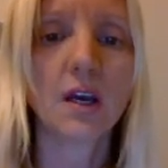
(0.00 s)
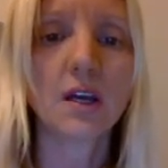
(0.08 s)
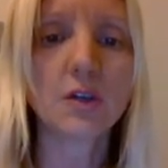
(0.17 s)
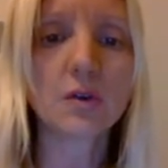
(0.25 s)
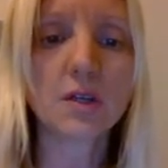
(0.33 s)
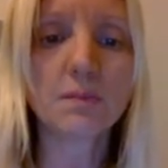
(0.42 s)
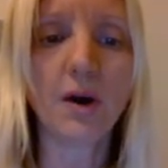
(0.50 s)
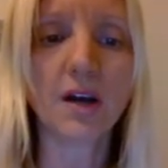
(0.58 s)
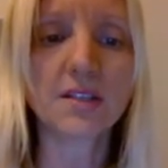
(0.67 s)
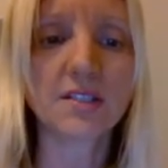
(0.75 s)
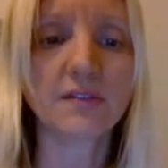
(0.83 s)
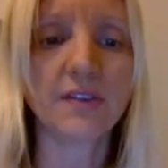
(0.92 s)
You can
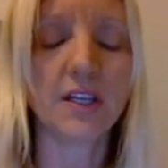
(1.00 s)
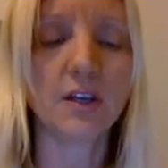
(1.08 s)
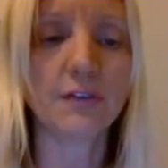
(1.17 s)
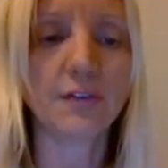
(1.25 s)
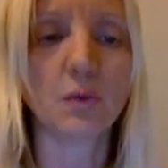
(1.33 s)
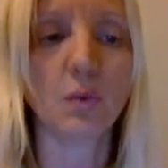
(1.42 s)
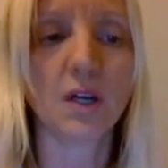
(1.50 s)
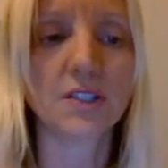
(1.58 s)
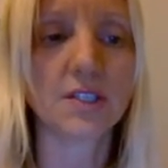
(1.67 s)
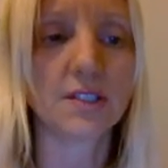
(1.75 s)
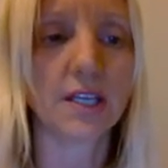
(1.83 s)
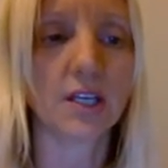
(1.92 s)
pause the video if you want
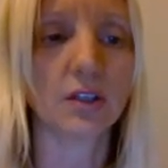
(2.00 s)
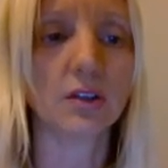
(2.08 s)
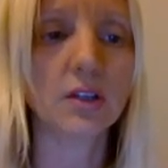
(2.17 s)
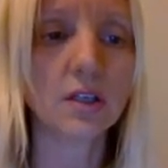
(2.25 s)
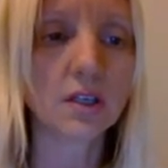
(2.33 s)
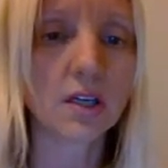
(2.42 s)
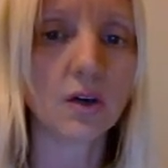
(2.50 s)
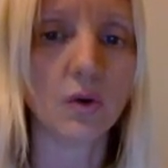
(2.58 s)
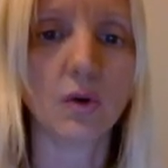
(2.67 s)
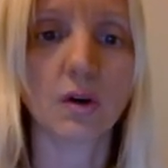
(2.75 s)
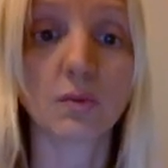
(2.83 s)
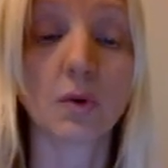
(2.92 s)
to take a look
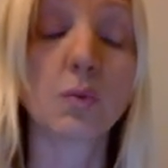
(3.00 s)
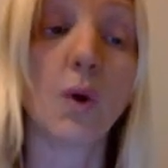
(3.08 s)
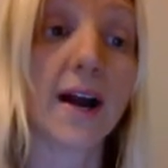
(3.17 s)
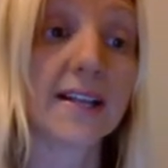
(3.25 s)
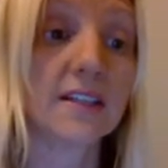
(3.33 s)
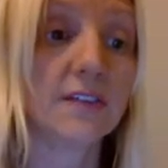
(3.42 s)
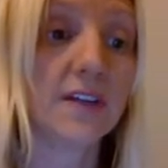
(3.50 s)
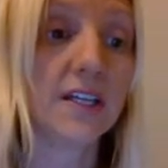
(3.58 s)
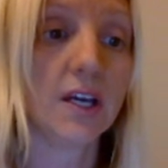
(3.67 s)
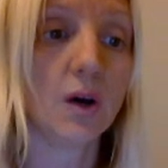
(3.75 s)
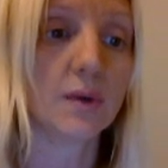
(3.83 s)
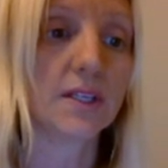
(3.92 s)
or rewind the
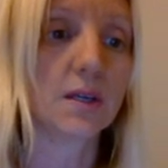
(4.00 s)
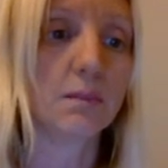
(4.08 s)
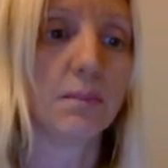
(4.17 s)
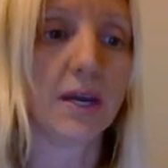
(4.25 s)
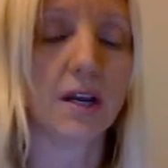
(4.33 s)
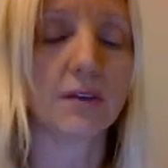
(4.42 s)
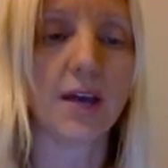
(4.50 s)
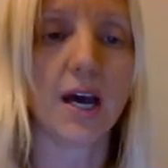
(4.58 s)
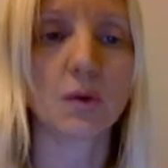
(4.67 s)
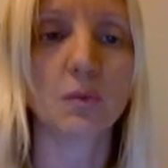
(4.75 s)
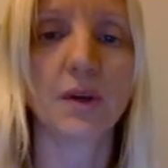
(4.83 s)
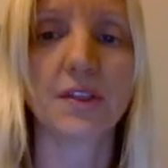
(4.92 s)
video and compare
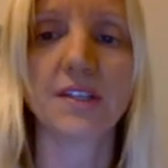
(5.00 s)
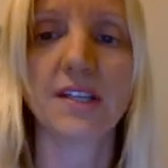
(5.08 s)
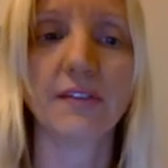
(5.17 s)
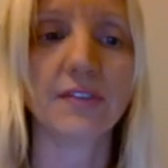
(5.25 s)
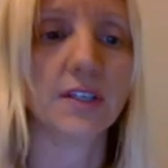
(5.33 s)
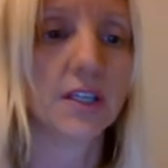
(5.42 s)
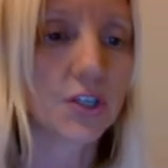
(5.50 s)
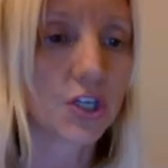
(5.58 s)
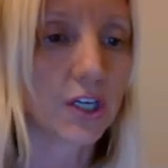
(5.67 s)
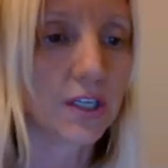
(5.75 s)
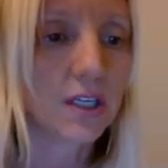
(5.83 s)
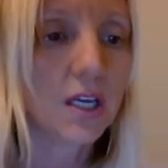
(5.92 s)
that with the
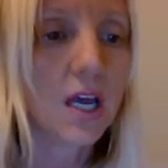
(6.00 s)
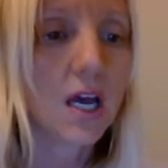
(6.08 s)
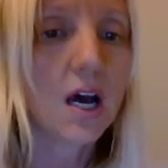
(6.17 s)
definition.